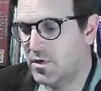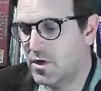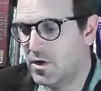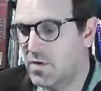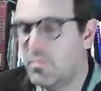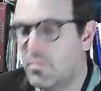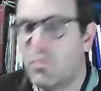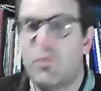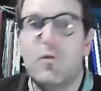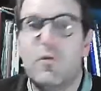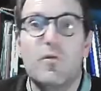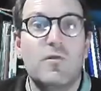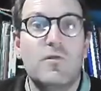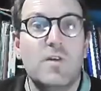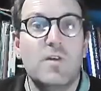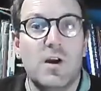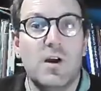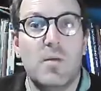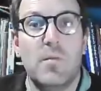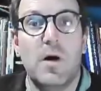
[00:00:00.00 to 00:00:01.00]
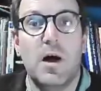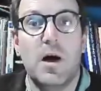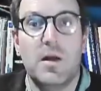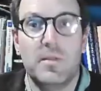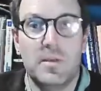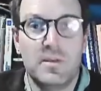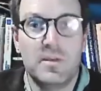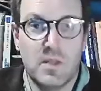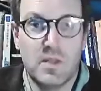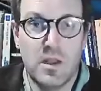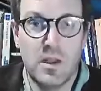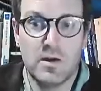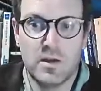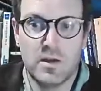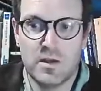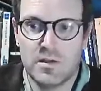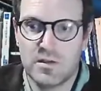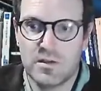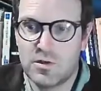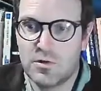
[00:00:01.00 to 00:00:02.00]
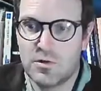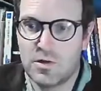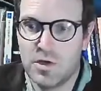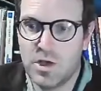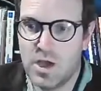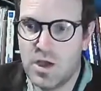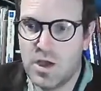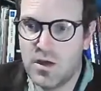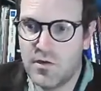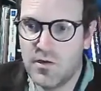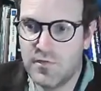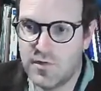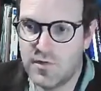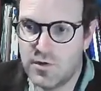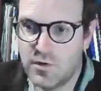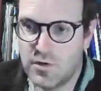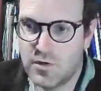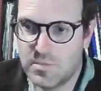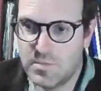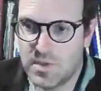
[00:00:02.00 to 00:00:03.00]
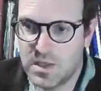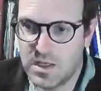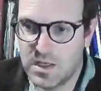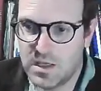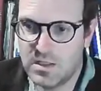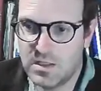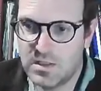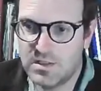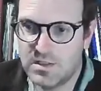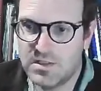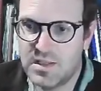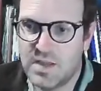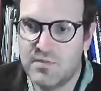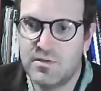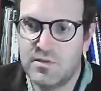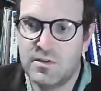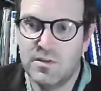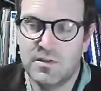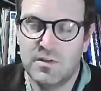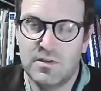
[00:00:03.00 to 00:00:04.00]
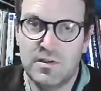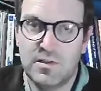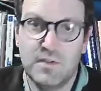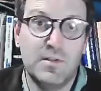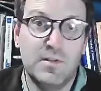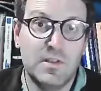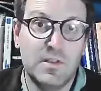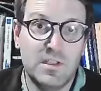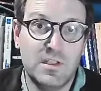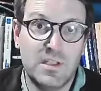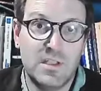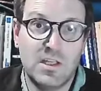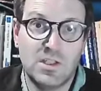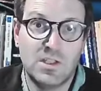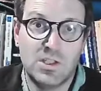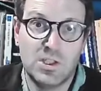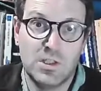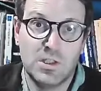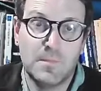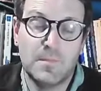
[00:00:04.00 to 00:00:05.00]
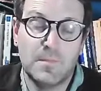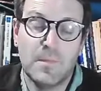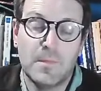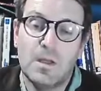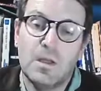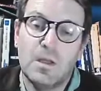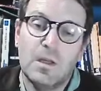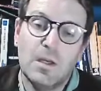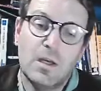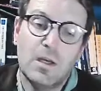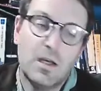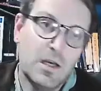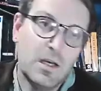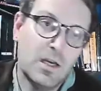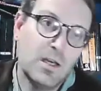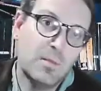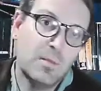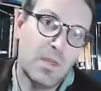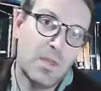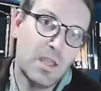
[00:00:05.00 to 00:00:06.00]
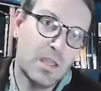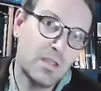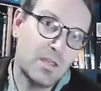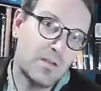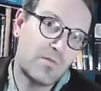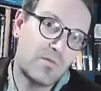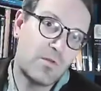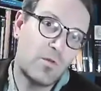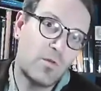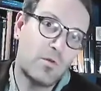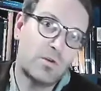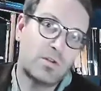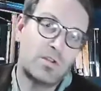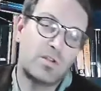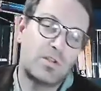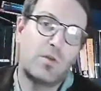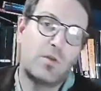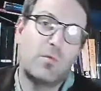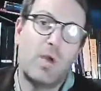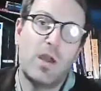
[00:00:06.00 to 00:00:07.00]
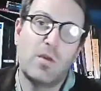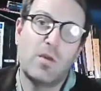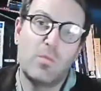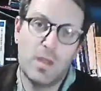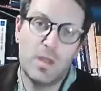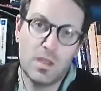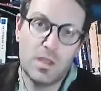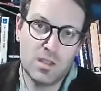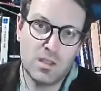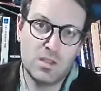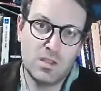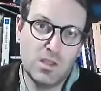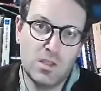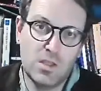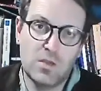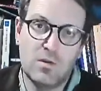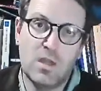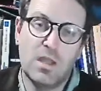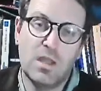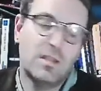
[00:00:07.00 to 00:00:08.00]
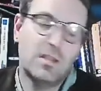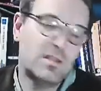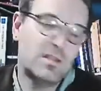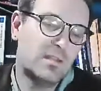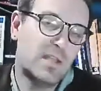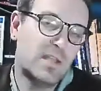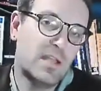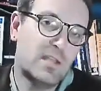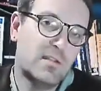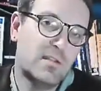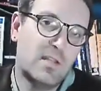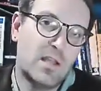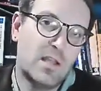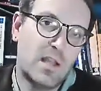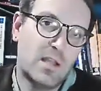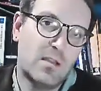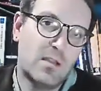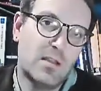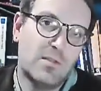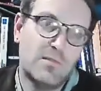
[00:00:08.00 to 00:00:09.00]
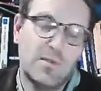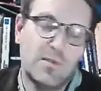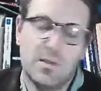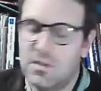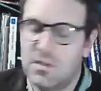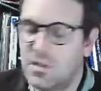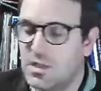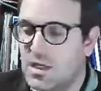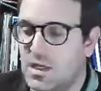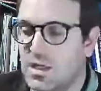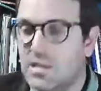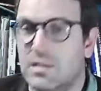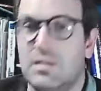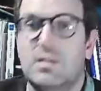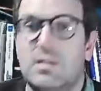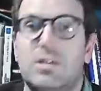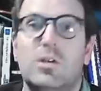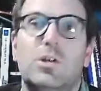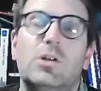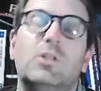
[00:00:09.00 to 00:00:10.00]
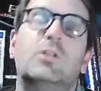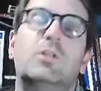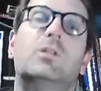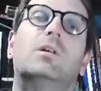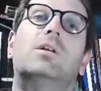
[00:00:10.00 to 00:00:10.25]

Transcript: improving upon this long history of European civilization. And of course, the right wing in the United States that I live in today still